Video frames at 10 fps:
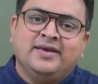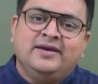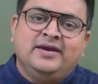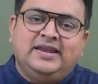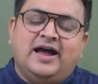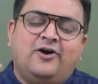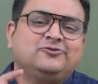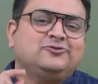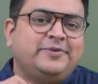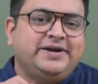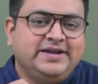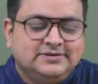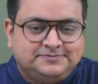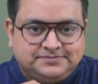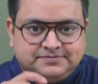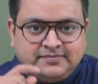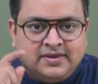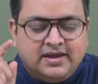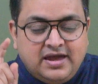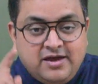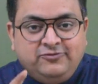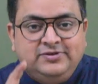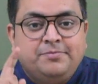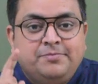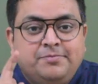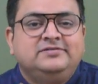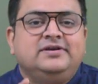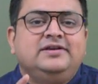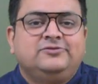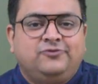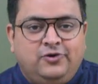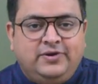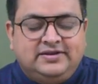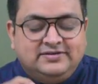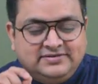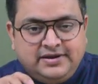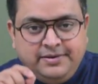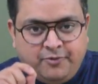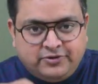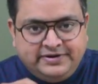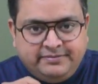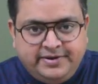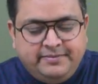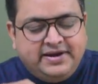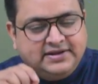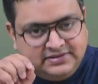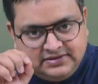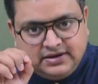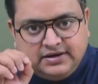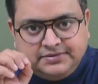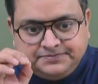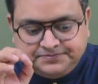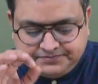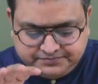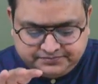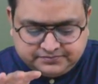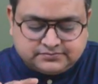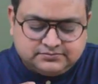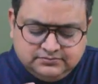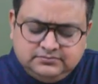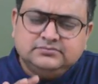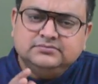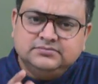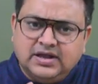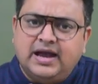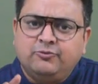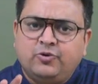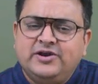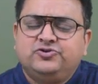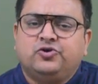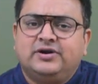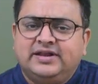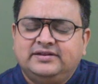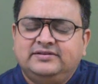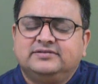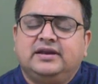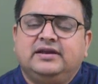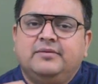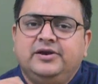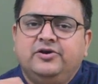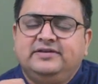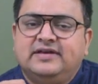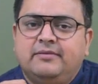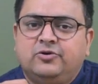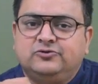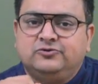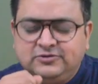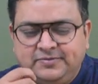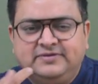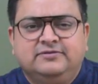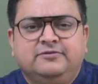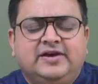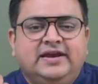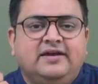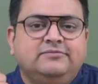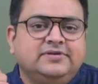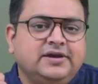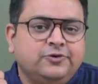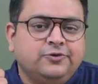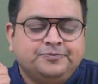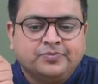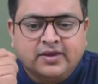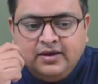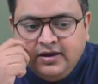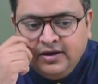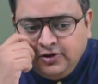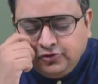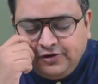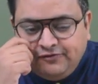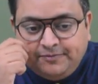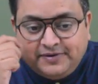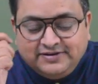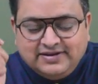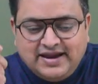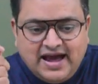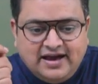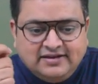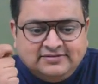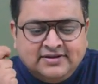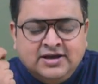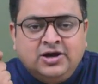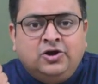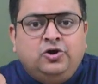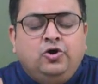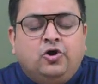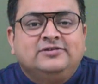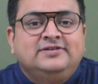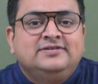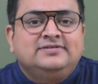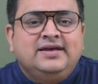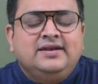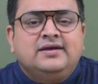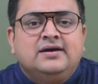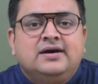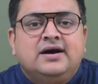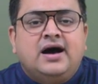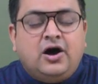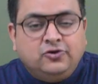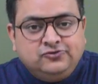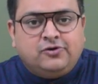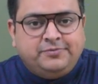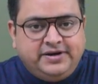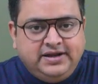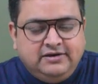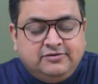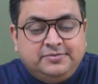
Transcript: In house property, if the person is following, this is an important amendment and I am quite sure that this can come in your exam also, specifically in MCQ. So if a person has losses in house property,